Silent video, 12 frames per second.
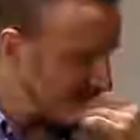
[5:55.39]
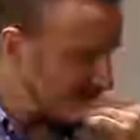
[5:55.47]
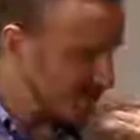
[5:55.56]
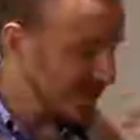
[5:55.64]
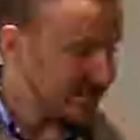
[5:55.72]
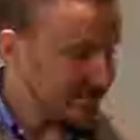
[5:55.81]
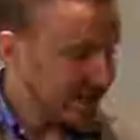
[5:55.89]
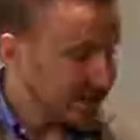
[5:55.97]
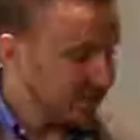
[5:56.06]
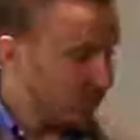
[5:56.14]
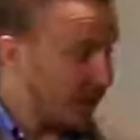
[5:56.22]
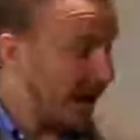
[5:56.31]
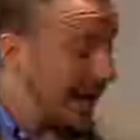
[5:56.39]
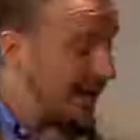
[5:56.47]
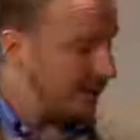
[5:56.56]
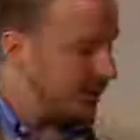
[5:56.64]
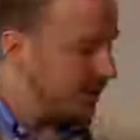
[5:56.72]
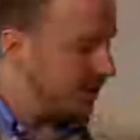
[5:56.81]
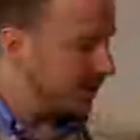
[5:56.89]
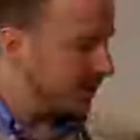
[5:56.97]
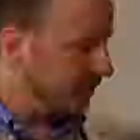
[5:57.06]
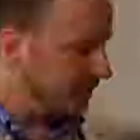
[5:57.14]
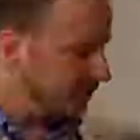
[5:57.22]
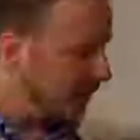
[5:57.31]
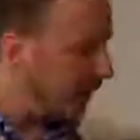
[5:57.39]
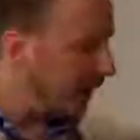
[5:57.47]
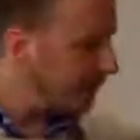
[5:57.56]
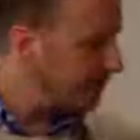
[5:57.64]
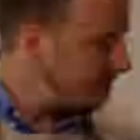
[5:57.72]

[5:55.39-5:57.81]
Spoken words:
So that's kind of why I'm here as well.